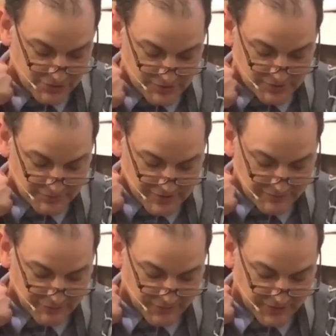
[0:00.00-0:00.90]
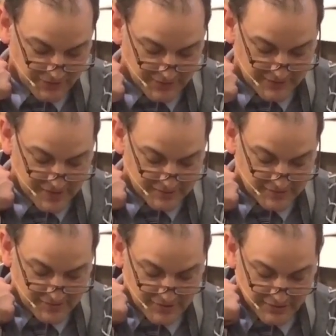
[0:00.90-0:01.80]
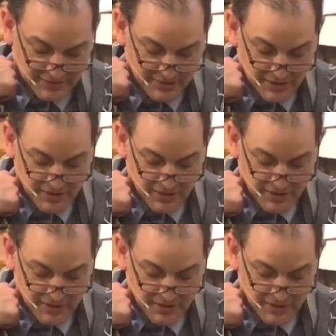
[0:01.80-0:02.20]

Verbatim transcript: do you sometimes feel it necessary